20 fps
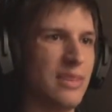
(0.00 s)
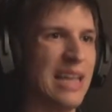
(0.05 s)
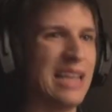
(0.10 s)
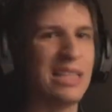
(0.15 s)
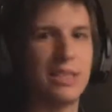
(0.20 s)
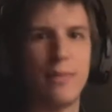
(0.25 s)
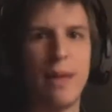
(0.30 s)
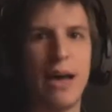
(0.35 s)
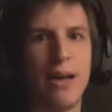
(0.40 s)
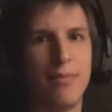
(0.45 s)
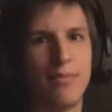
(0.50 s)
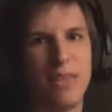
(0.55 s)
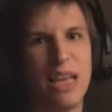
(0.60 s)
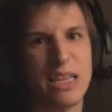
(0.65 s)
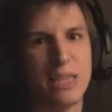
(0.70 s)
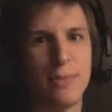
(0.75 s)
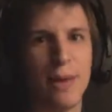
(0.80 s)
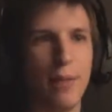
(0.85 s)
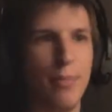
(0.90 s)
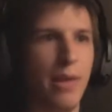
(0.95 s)
That's my
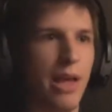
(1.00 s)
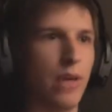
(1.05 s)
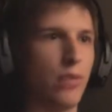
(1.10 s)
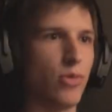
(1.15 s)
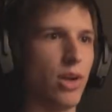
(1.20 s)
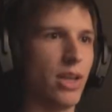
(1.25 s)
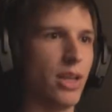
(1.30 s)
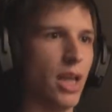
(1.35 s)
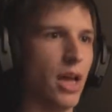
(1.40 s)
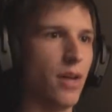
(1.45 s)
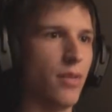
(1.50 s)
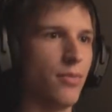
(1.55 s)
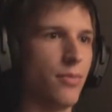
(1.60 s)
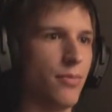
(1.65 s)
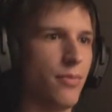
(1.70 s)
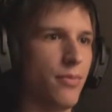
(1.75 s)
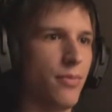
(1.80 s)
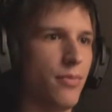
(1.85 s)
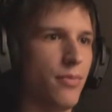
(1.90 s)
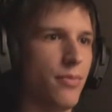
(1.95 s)
that's my plan right now.
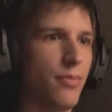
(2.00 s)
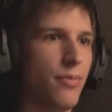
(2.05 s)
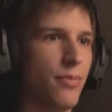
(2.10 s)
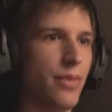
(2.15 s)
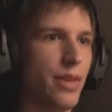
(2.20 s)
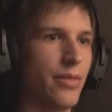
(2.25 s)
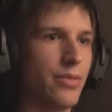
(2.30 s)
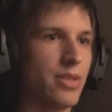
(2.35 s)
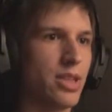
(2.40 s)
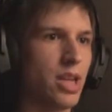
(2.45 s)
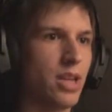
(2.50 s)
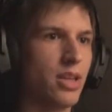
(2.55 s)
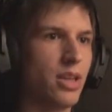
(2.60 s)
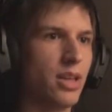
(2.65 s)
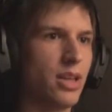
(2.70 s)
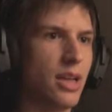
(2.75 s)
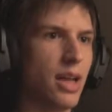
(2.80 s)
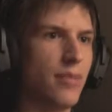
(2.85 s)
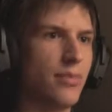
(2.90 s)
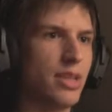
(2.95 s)
If he's not
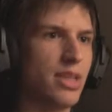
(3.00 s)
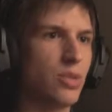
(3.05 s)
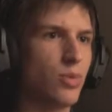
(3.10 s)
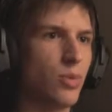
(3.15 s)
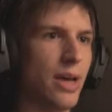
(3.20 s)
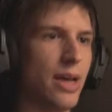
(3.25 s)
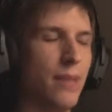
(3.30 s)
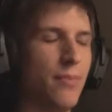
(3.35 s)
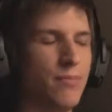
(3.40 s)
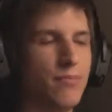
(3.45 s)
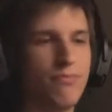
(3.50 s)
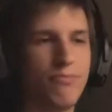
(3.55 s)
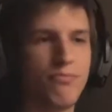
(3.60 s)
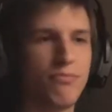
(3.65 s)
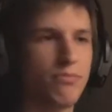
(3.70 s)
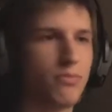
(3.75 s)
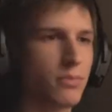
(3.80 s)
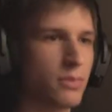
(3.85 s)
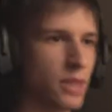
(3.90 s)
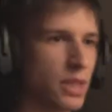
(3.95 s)
gonna come this way,
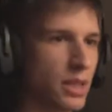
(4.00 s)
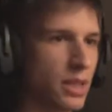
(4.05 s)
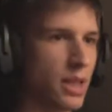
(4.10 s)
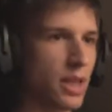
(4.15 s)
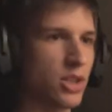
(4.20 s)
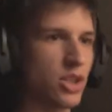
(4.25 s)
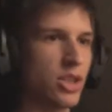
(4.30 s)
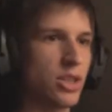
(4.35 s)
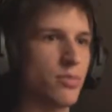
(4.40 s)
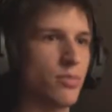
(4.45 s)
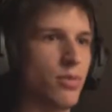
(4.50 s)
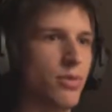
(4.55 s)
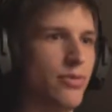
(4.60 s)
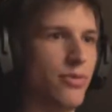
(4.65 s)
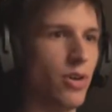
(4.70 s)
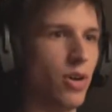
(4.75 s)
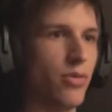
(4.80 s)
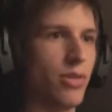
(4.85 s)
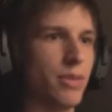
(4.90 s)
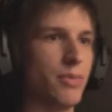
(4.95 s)
then I can just move
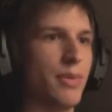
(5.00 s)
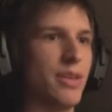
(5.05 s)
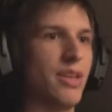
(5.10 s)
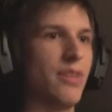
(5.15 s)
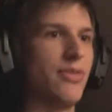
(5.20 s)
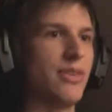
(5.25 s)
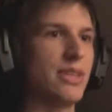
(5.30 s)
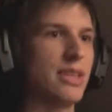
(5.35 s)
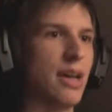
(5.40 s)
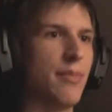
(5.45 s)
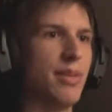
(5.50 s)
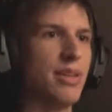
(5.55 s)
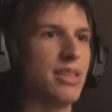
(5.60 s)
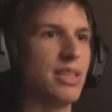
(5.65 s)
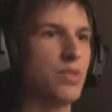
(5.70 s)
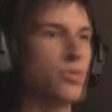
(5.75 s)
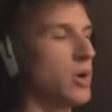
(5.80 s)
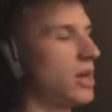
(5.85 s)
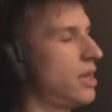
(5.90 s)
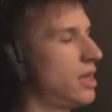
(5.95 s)
forward. But if he's coming
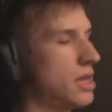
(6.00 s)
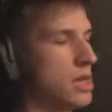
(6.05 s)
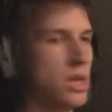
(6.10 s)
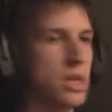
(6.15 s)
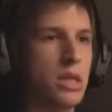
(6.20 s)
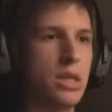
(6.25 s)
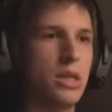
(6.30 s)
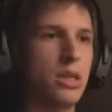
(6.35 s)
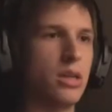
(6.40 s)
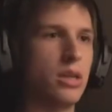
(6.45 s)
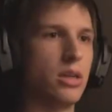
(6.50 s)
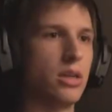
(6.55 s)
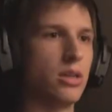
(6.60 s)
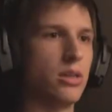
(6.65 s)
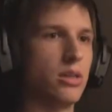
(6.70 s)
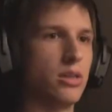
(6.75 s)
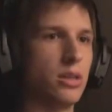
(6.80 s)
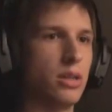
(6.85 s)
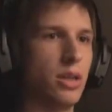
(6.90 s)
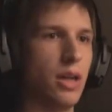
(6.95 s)
this way,
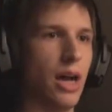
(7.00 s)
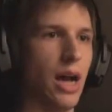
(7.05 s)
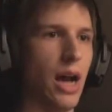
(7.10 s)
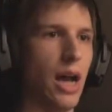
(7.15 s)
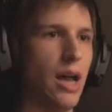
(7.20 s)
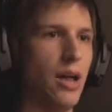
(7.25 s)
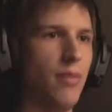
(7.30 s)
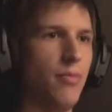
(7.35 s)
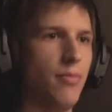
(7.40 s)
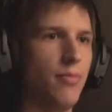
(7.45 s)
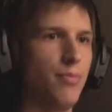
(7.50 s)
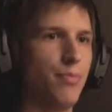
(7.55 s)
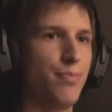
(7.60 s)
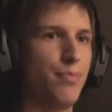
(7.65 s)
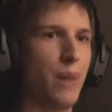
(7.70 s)
I'm